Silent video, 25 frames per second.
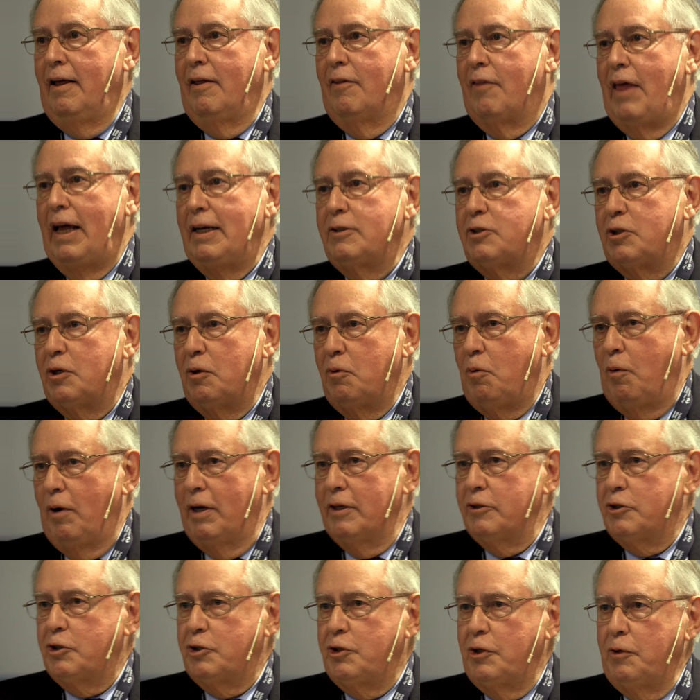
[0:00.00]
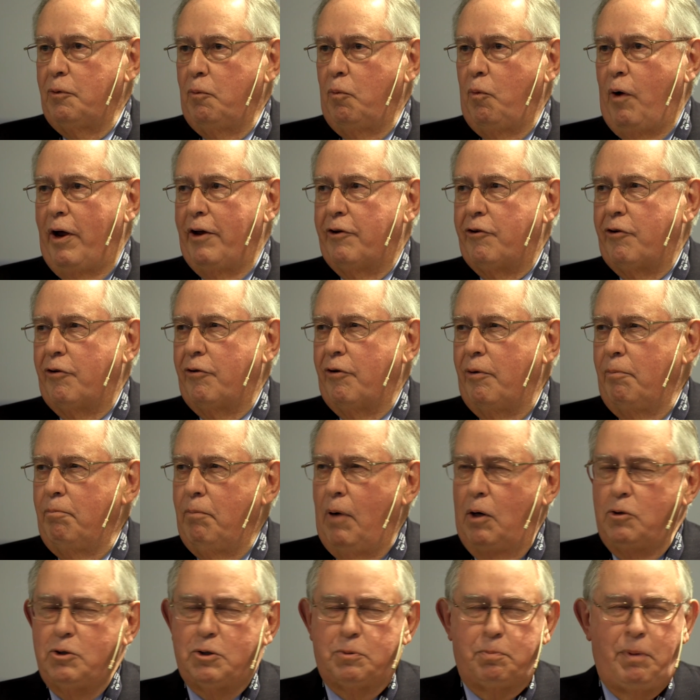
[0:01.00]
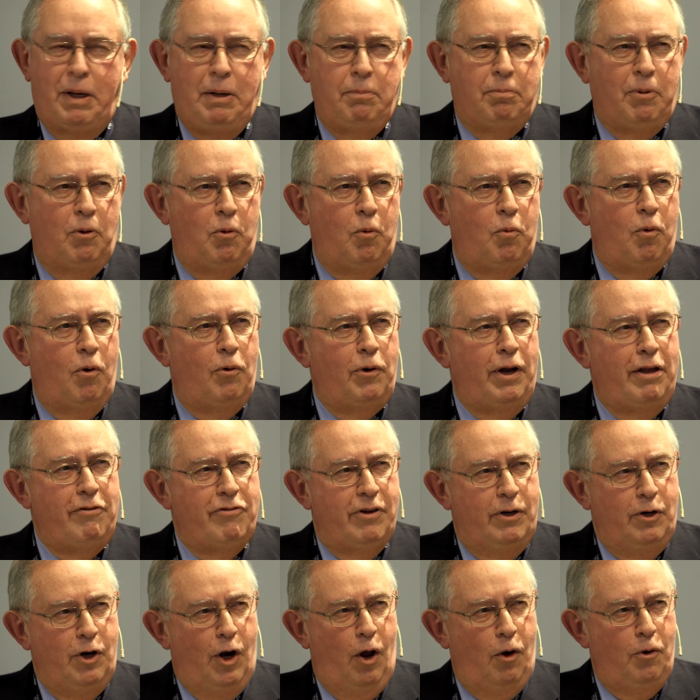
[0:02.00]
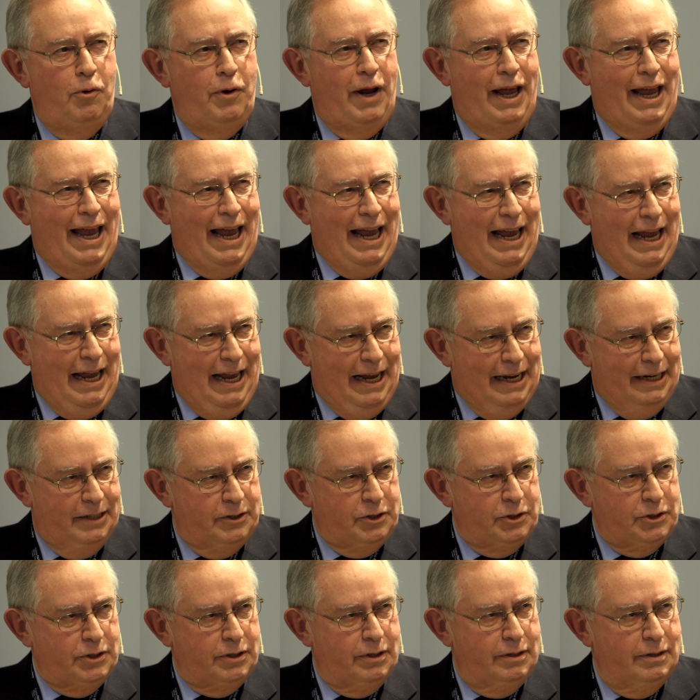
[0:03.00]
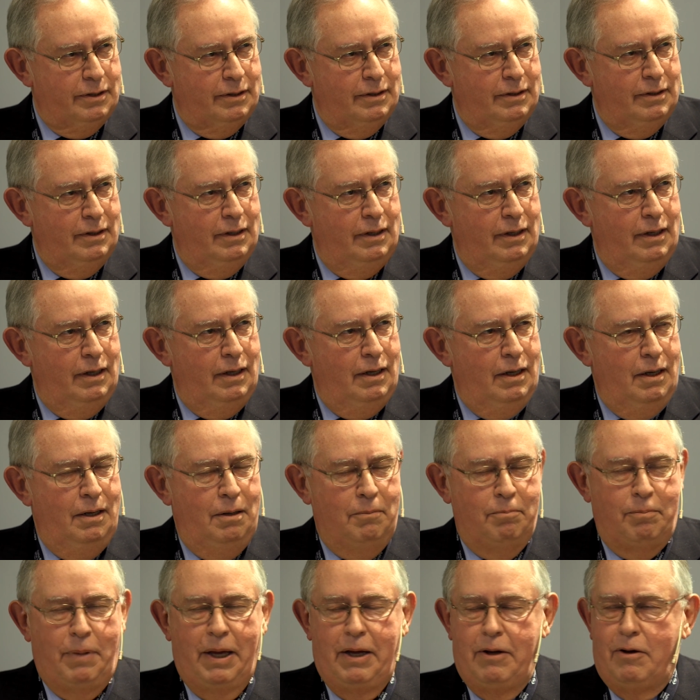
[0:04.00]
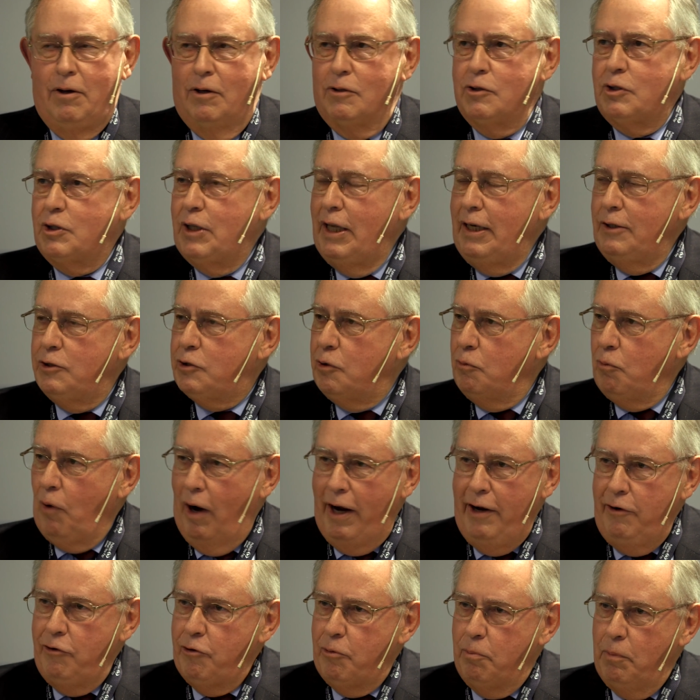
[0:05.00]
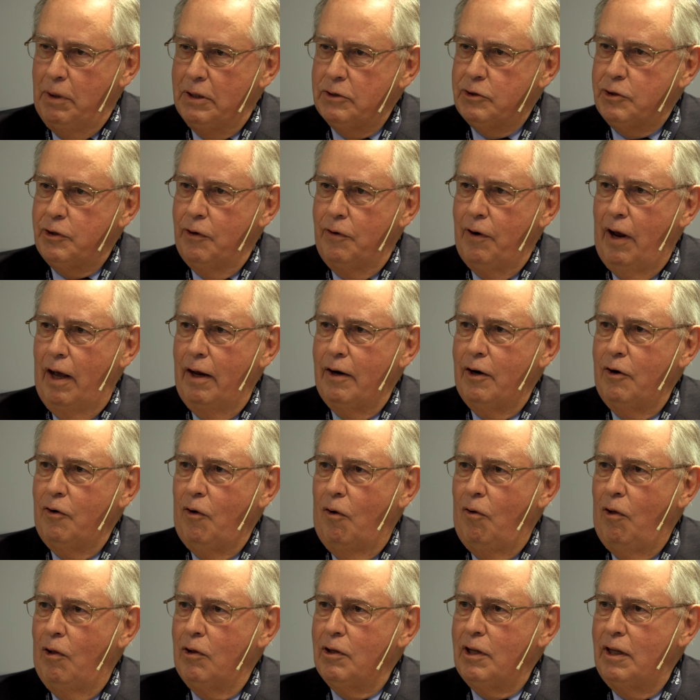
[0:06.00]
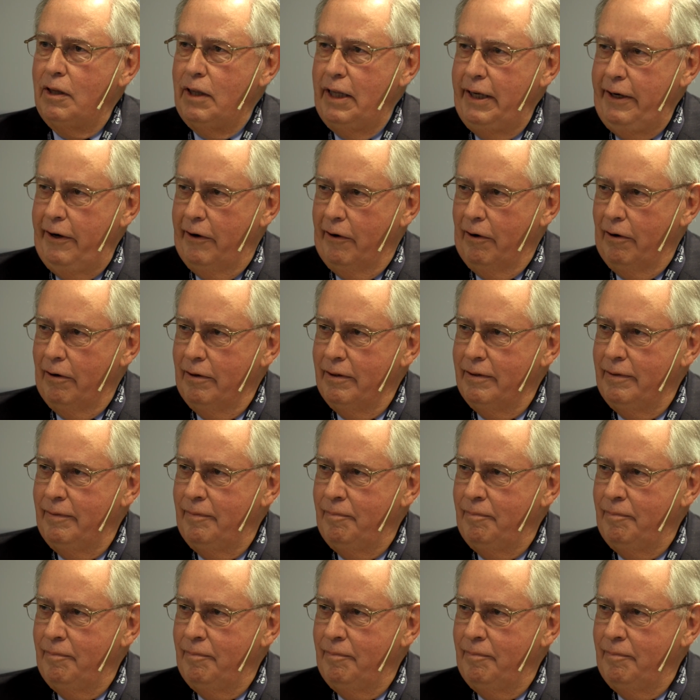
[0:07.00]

That's a question which most people won't even know to ask because these arrangements are not at all clear.